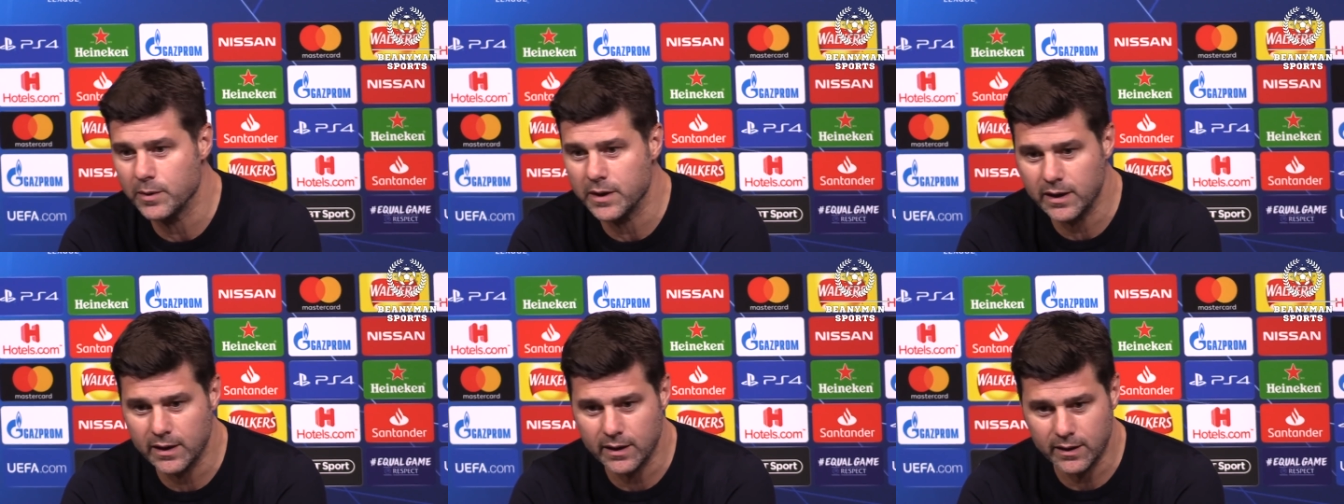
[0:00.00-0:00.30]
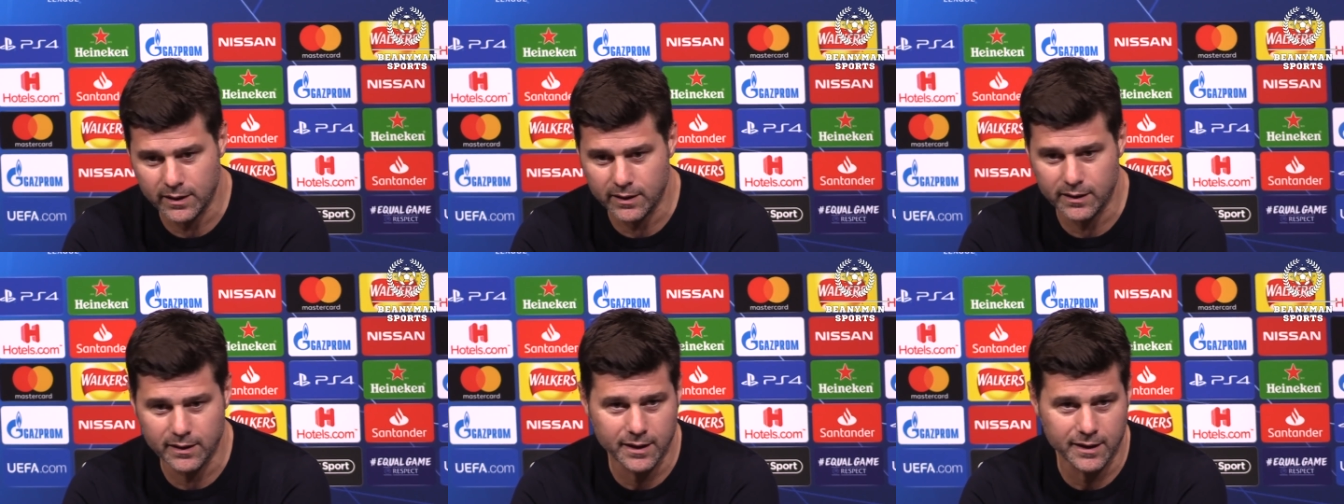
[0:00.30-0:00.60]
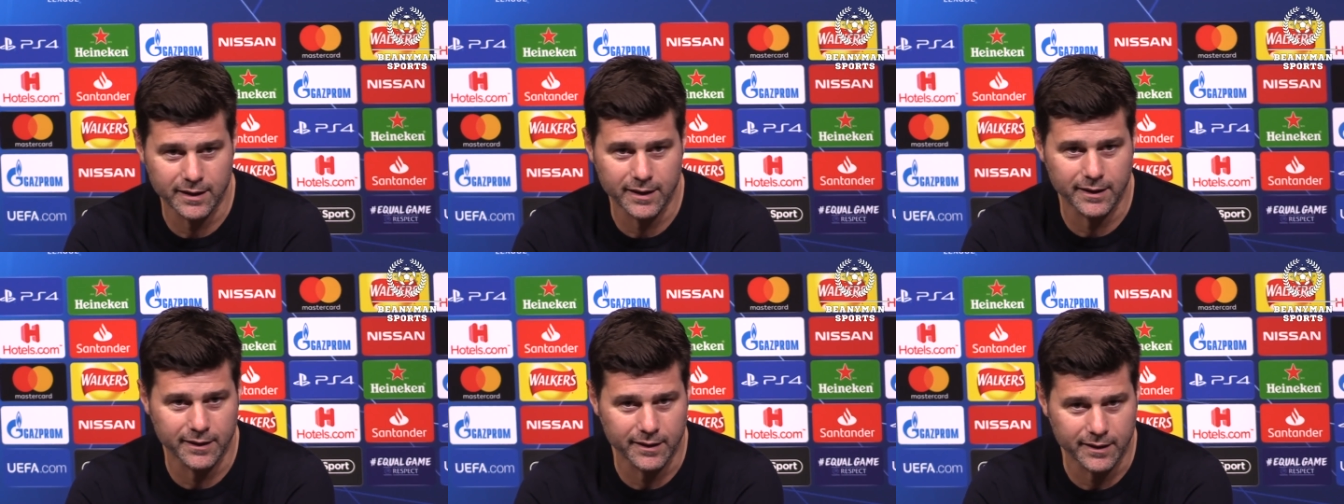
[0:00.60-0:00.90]
play
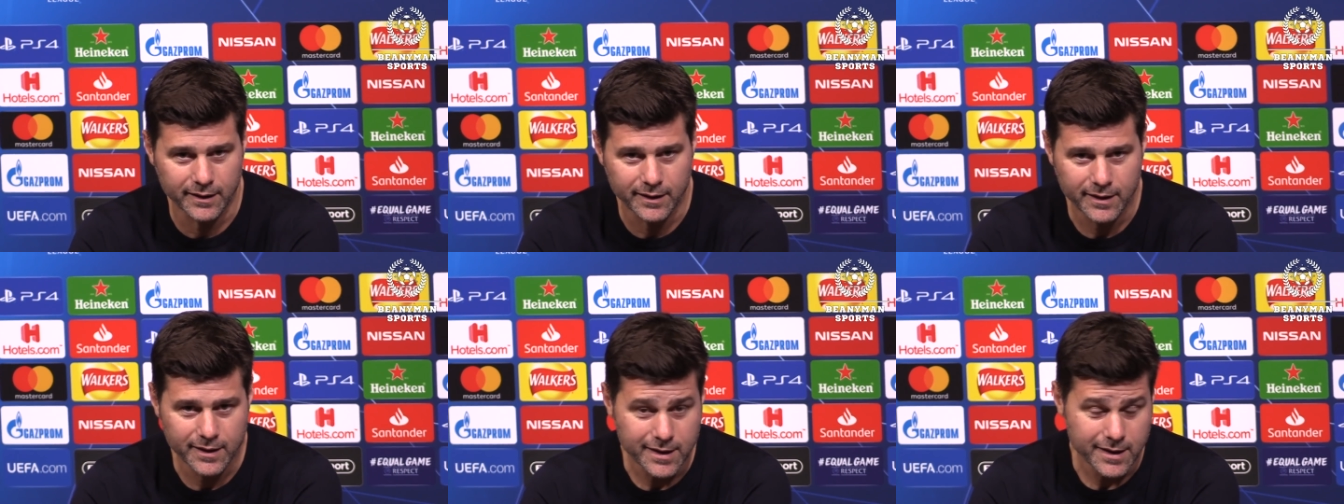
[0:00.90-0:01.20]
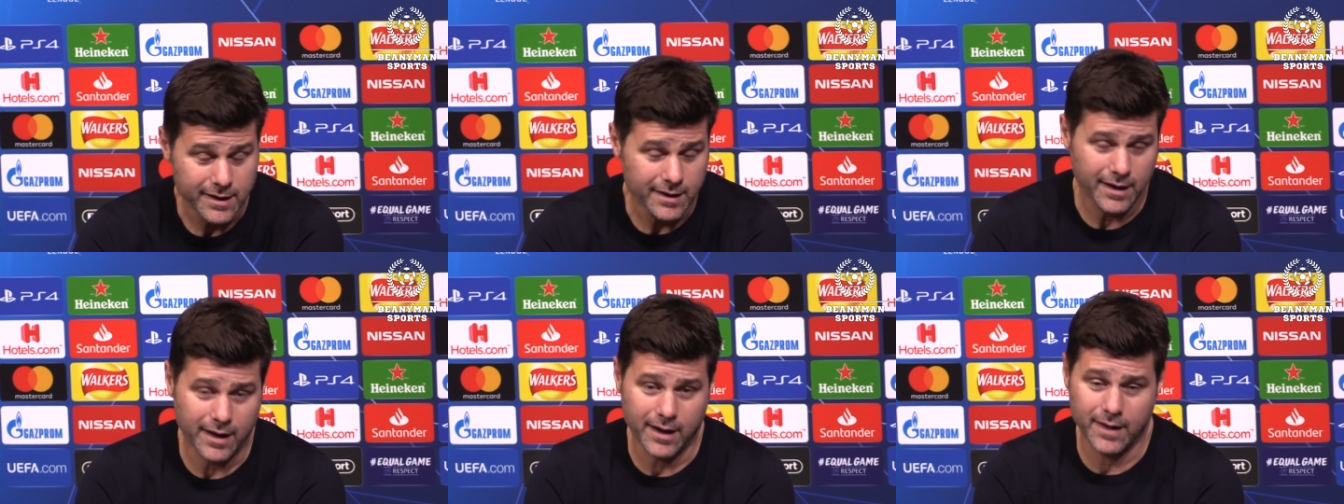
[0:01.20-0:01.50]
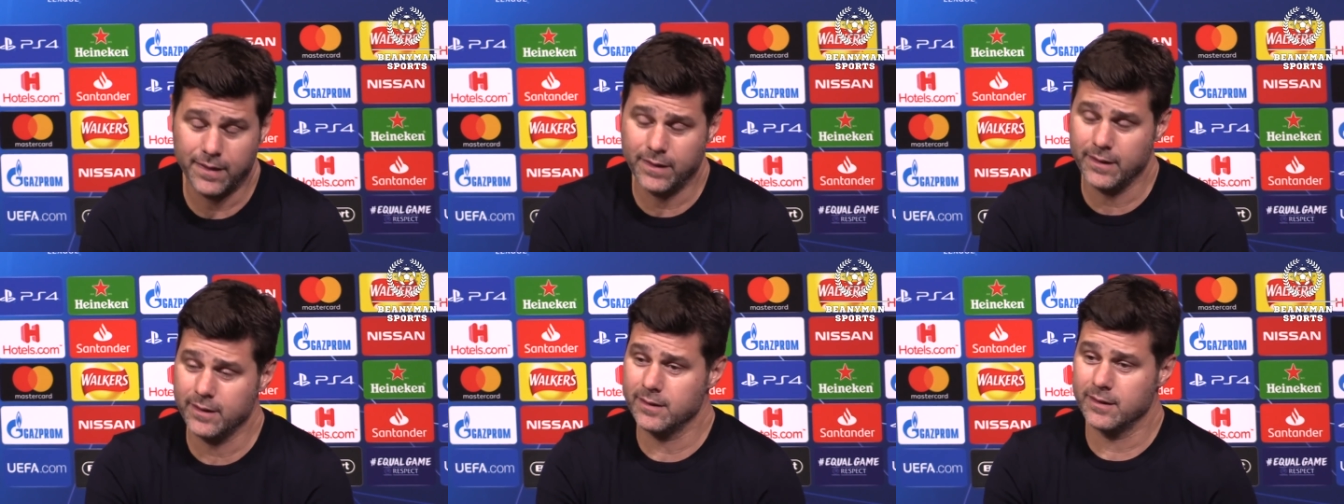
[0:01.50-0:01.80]
another? I
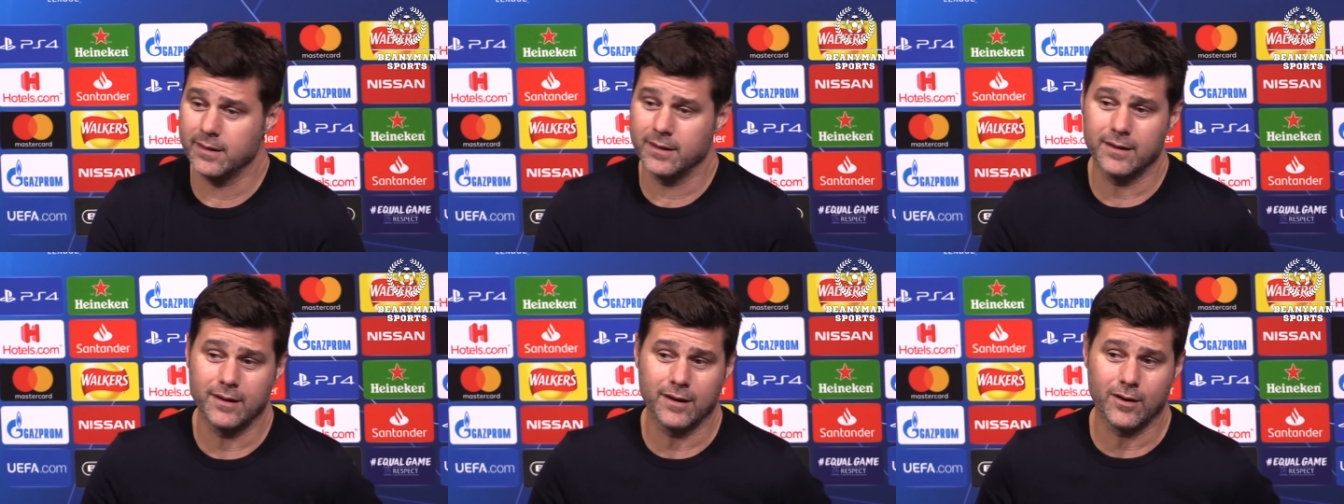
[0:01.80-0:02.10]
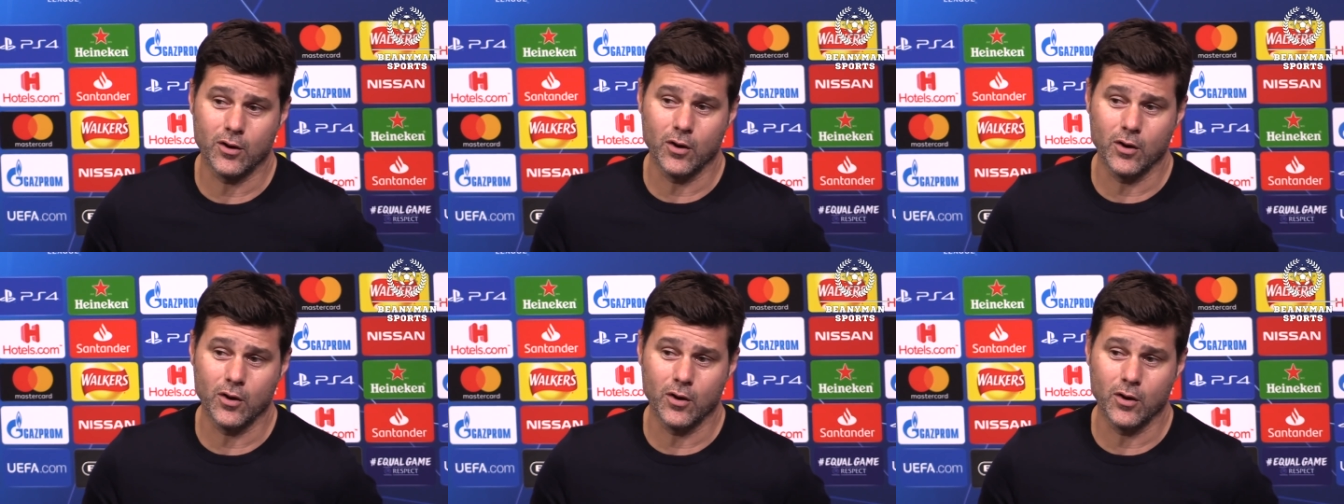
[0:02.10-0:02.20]
think the